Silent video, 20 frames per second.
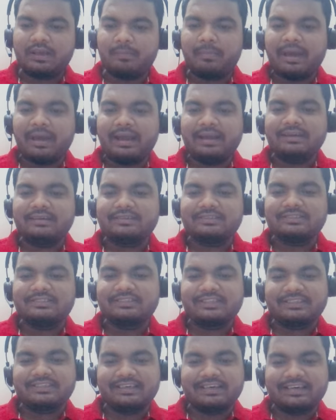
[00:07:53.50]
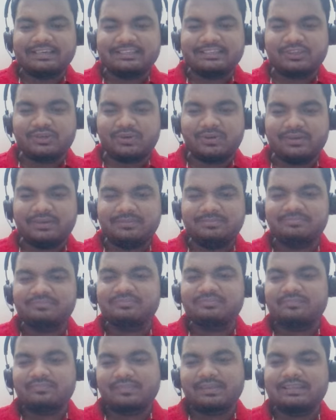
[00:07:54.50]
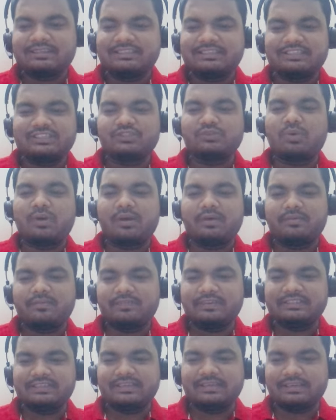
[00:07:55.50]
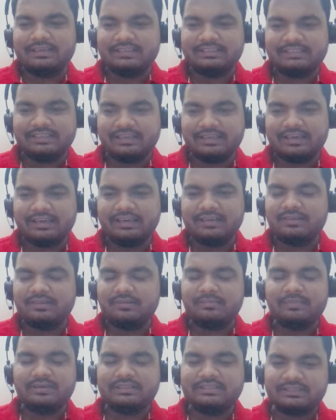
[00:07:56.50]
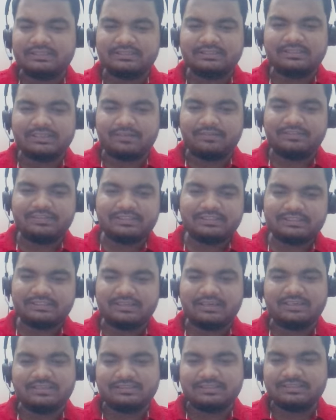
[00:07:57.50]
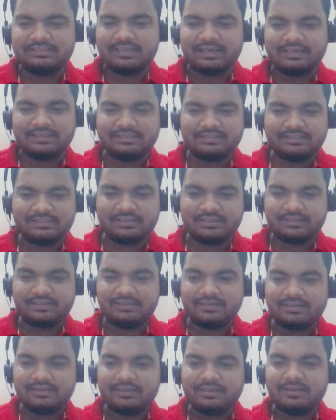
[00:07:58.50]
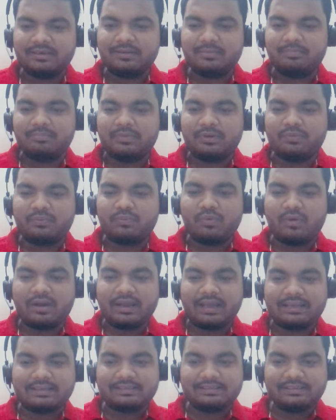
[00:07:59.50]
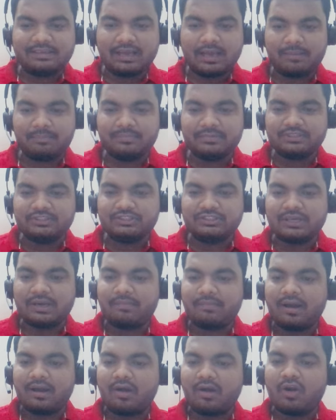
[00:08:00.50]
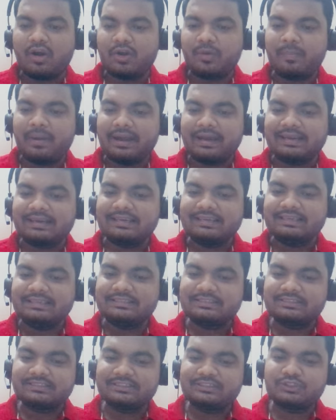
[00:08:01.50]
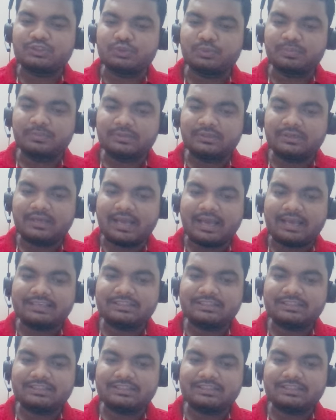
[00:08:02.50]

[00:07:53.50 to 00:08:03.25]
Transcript: Parent constructor gets called. This is what we generally say, right? The basic surface answer that is there. But what actually happens, Java automatically inserts super as